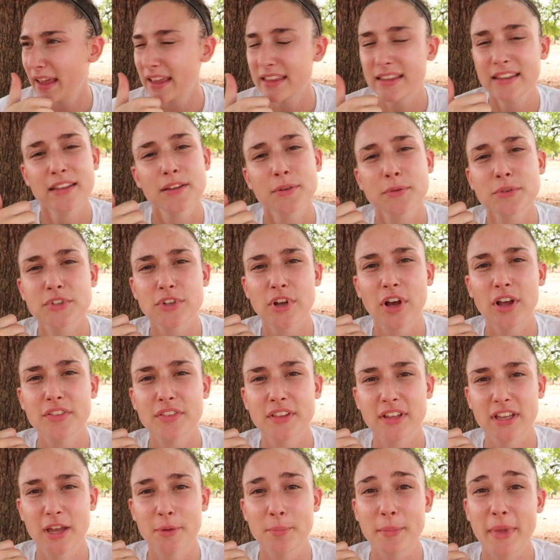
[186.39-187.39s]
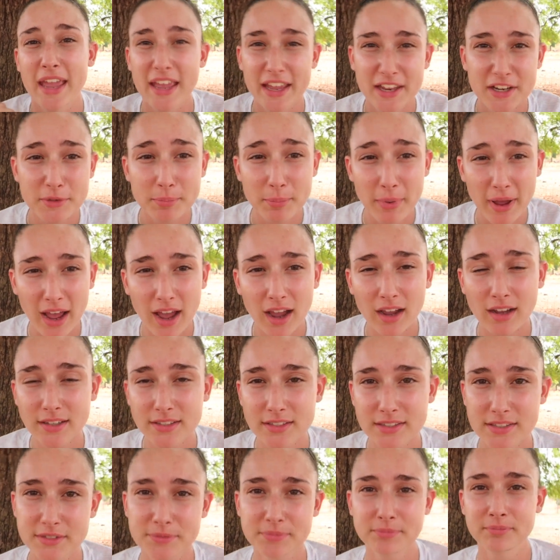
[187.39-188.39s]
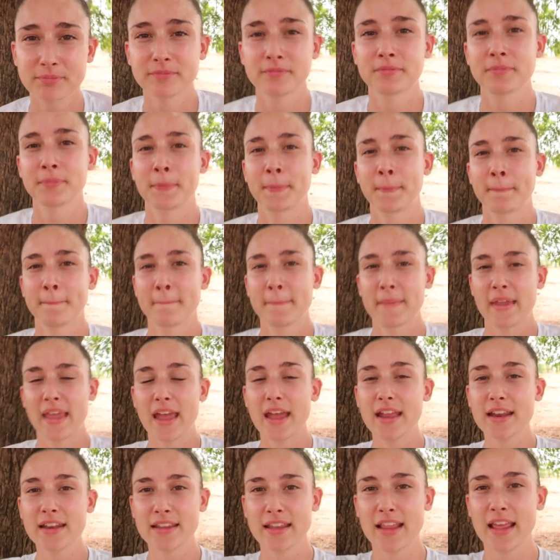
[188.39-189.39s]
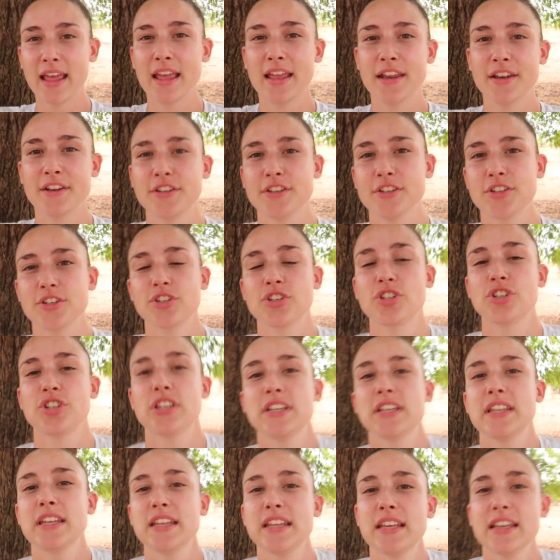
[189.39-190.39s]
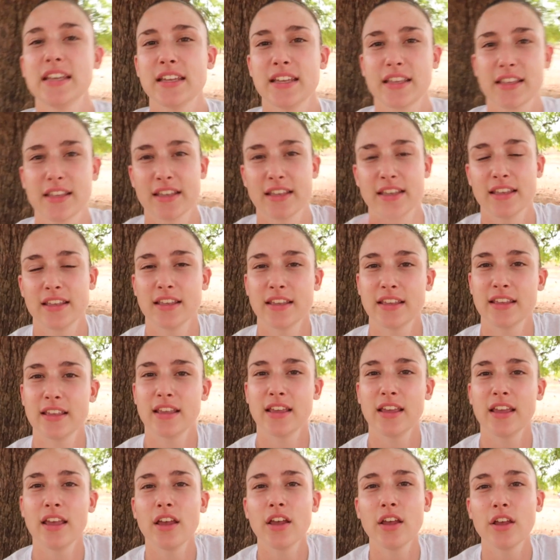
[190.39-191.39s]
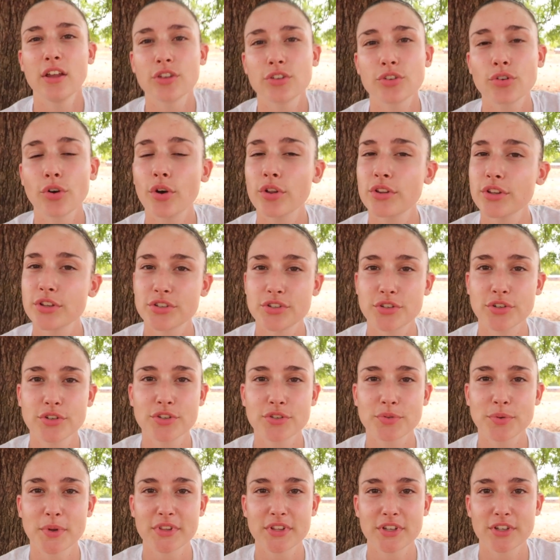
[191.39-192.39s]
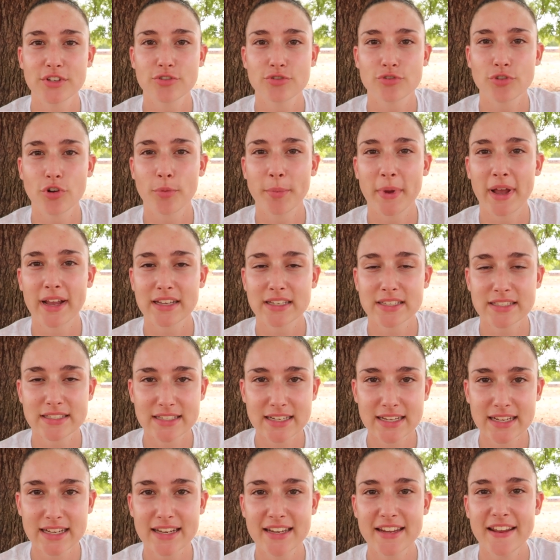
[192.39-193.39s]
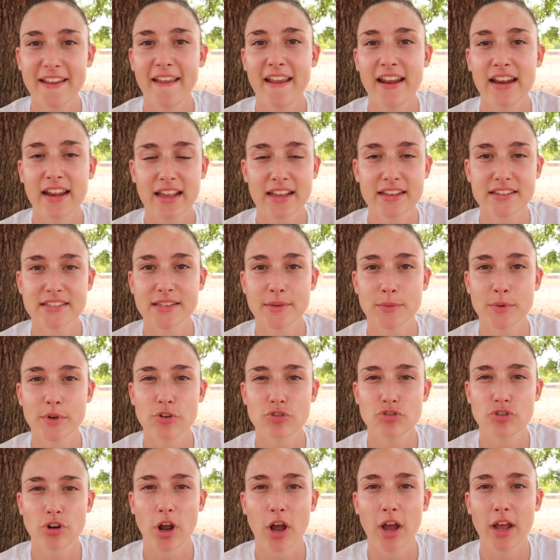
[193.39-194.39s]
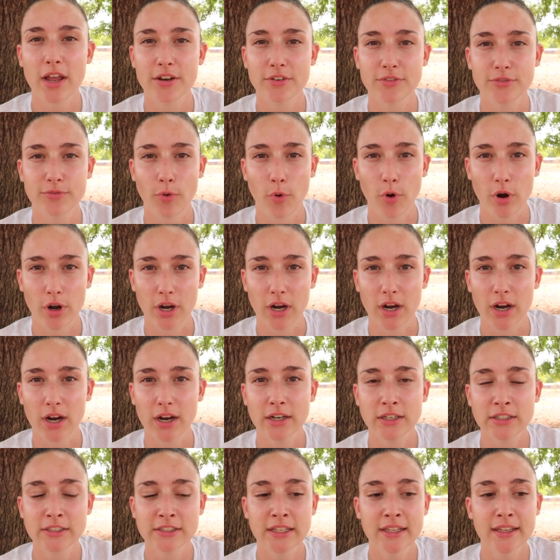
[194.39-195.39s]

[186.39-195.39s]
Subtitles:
I think it was called the command box. And then she told the students what the control box did and asked them to draw it for her.